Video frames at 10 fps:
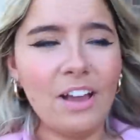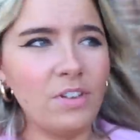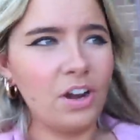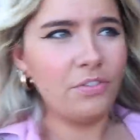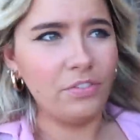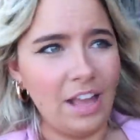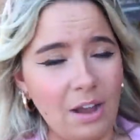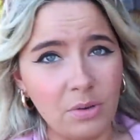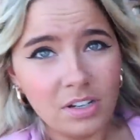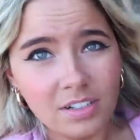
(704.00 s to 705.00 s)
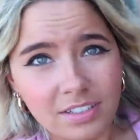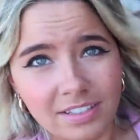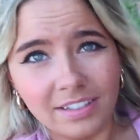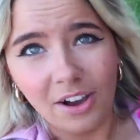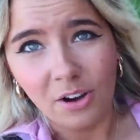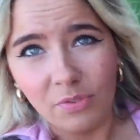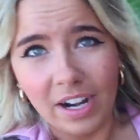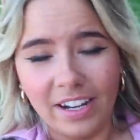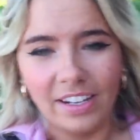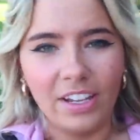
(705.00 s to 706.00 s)
have our flowers all
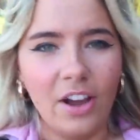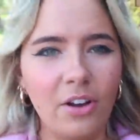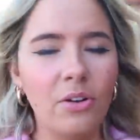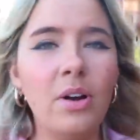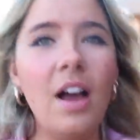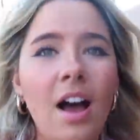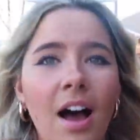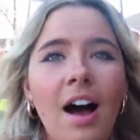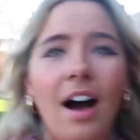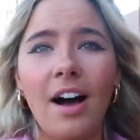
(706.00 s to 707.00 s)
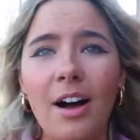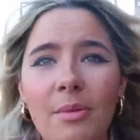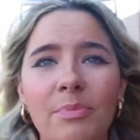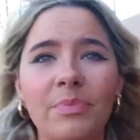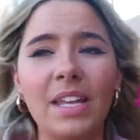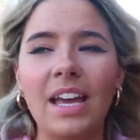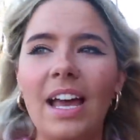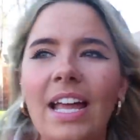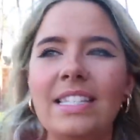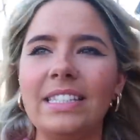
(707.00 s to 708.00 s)
ready to go. Um,
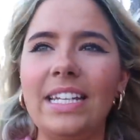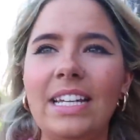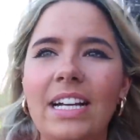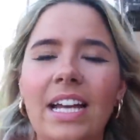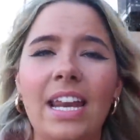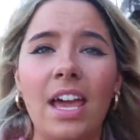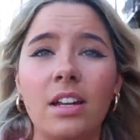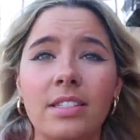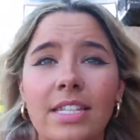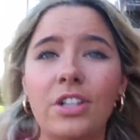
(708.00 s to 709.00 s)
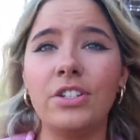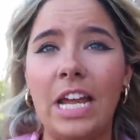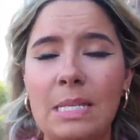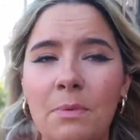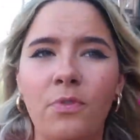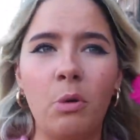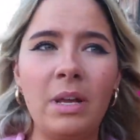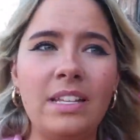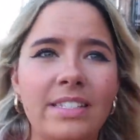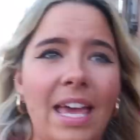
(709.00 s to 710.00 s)
it's Lena and Anna's senior dance
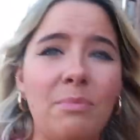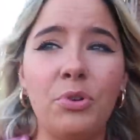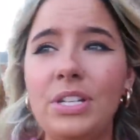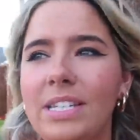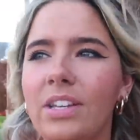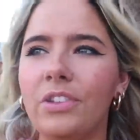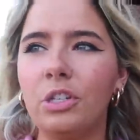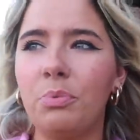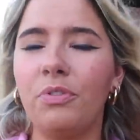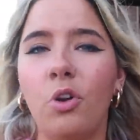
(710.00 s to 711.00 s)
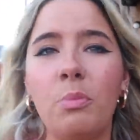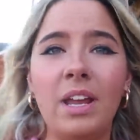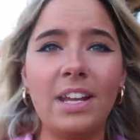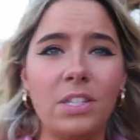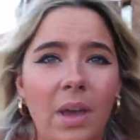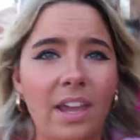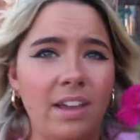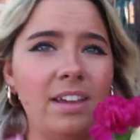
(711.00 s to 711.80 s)
performance and Breezy's also performing, so I